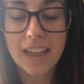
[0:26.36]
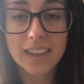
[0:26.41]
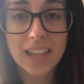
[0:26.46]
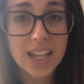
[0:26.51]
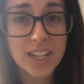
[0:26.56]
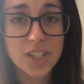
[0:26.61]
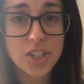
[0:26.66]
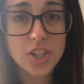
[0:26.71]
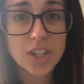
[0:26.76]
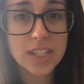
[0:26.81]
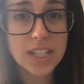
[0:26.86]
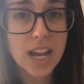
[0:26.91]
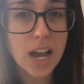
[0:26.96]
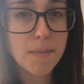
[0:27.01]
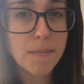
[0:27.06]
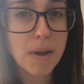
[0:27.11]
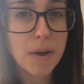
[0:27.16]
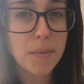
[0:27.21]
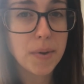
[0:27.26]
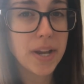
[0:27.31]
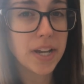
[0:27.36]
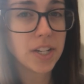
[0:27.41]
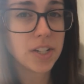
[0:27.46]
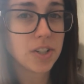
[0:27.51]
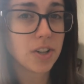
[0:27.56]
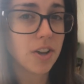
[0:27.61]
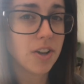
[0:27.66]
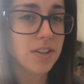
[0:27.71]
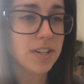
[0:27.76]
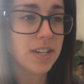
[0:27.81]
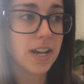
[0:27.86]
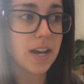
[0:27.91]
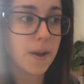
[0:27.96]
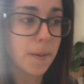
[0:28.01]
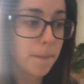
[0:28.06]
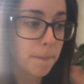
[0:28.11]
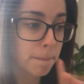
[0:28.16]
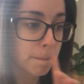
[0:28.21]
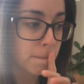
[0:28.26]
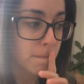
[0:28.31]
that's just how my week turned
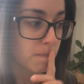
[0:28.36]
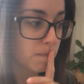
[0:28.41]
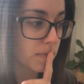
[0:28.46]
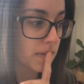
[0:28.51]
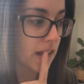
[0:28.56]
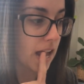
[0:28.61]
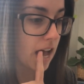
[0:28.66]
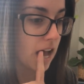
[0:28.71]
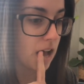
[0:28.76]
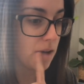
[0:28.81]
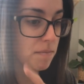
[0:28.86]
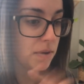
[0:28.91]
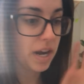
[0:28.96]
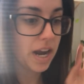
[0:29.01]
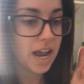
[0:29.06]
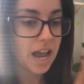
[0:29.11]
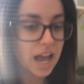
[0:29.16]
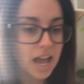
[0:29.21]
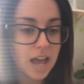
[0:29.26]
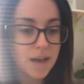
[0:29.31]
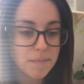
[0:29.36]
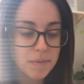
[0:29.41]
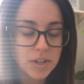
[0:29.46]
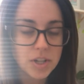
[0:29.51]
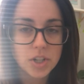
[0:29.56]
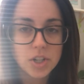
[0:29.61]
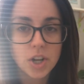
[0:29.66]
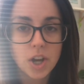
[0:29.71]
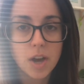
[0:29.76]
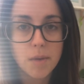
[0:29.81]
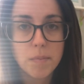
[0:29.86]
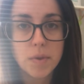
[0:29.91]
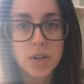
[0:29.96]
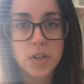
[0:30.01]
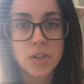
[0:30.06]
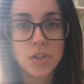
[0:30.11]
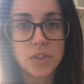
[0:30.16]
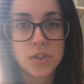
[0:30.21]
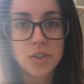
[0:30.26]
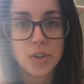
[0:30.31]
out. Um, but I am
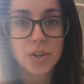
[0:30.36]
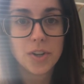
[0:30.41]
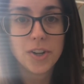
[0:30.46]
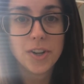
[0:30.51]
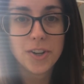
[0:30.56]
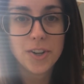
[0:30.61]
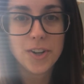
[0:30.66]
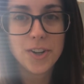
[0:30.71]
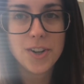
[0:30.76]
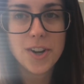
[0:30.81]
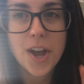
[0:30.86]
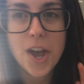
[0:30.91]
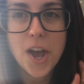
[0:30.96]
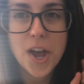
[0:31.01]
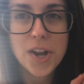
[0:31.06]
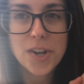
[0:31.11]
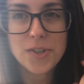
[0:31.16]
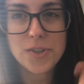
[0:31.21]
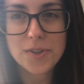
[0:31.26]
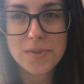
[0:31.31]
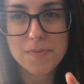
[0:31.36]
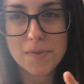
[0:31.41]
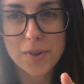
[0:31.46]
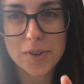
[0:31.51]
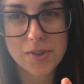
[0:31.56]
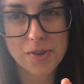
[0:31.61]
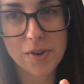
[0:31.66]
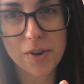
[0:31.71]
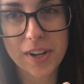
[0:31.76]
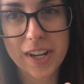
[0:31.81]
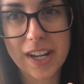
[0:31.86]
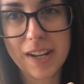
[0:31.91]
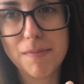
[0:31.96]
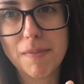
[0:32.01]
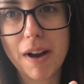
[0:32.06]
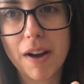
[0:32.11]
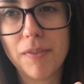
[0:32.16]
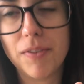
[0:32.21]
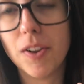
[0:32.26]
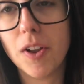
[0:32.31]
determined to do more talking in
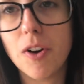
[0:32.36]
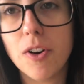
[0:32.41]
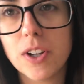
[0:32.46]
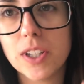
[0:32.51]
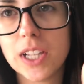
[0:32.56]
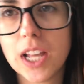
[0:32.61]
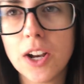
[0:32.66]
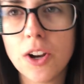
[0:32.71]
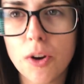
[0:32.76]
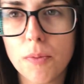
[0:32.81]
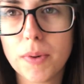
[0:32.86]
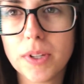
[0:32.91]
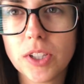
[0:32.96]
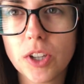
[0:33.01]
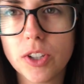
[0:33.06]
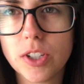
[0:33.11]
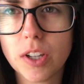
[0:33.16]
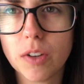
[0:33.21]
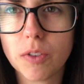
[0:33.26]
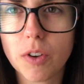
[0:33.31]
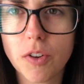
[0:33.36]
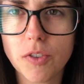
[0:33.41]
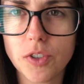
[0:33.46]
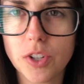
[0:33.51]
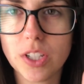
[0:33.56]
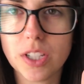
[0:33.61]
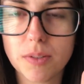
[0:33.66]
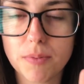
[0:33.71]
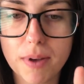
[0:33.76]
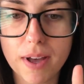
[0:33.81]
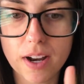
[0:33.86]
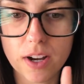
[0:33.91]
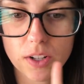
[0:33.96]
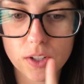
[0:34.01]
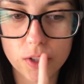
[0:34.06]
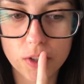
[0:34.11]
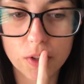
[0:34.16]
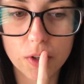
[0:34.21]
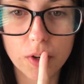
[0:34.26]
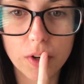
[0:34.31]
my vlogs and not be so self-conscious about
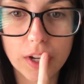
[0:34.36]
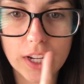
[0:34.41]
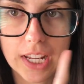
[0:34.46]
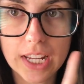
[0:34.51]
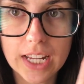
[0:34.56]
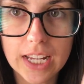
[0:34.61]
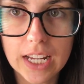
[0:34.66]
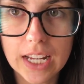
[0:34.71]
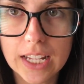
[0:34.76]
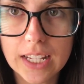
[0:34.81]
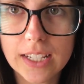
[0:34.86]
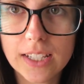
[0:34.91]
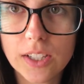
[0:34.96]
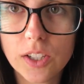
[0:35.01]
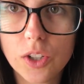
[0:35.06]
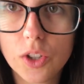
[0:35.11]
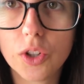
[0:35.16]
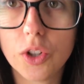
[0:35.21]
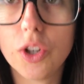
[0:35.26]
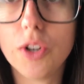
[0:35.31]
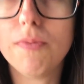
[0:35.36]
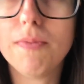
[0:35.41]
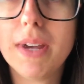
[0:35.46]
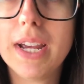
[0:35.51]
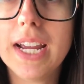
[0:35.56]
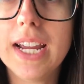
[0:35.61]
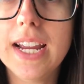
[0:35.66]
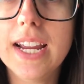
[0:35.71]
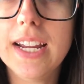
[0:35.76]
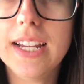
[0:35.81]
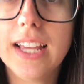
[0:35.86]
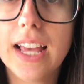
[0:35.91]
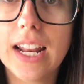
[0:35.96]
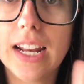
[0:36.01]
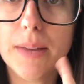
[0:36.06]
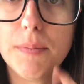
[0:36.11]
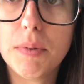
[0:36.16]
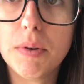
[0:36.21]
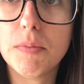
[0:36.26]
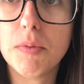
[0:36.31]
it. So here's to me
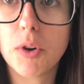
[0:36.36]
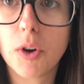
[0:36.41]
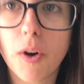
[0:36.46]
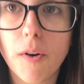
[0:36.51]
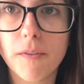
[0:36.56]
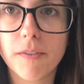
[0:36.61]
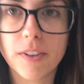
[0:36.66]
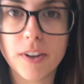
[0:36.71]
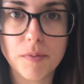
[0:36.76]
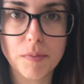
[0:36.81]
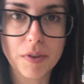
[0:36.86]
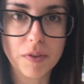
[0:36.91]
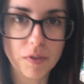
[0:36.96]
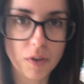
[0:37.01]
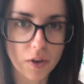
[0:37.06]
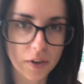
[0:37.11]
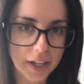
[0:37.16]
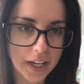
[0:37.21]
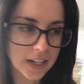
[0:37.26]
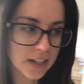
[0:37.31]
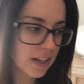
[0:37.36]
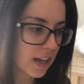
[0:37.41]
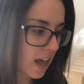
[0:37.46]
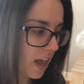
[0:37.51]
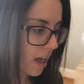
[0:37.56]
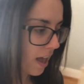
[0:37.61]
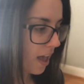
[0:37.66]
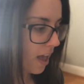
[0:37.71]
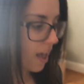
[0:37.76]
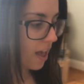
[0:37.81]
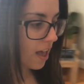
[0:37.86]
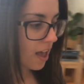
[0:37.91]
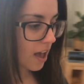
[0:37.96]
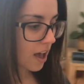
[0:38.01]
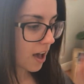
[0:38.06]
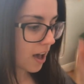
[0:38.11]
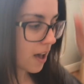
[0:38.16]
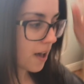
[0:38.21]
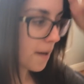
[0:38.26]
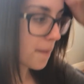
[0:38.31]
getting a bit more confident with vlogging.
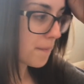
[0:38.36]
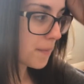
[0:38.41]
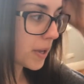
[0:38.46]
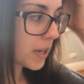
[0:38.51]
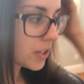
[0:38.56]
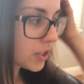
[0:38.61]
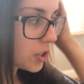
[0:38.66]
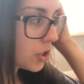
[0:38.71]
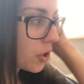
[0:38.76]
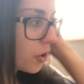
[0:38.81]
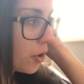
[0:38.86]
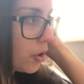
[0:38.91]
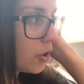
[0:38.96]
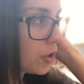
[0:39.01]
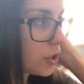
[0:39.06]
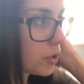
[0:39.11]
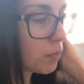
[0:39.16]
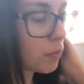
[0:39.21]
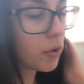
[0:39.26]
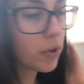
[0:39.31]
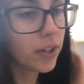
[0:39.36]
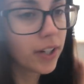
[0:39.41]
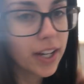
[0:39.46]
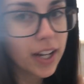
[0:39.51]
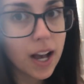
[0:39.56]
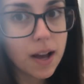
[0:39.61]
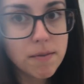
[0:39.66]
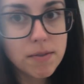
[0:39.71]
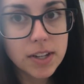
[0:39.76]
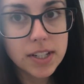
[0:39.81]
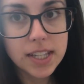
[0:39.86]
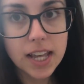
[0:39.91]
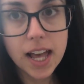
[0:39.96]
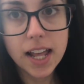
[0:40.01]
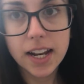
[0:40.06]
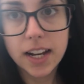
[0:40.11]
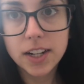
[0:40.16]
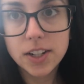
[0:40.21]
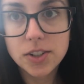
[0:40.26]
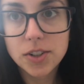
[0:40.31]
Um, so this morning I'm just
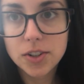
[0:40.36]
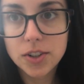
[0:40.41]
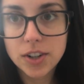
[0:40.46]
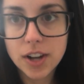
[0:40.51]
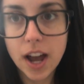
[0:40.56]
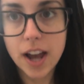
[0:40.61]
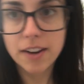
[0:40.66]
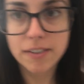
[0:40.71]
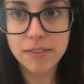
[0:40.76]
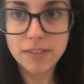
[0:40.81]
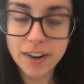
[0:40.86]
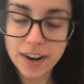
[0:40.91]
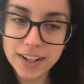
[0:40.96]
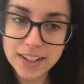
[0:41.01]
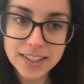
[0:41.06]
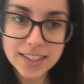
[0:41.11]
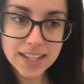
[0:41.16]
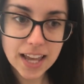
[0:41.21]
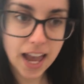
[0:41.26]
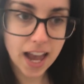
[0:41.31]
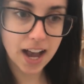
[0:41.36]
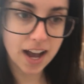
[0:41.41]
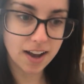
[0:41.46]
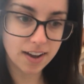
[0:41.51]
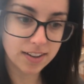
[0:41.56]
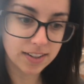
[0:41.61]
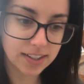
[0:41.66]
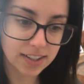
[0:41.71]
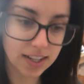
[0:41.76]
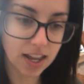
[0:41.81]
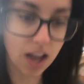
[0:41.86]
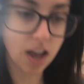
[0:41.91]
heading to a friend's house.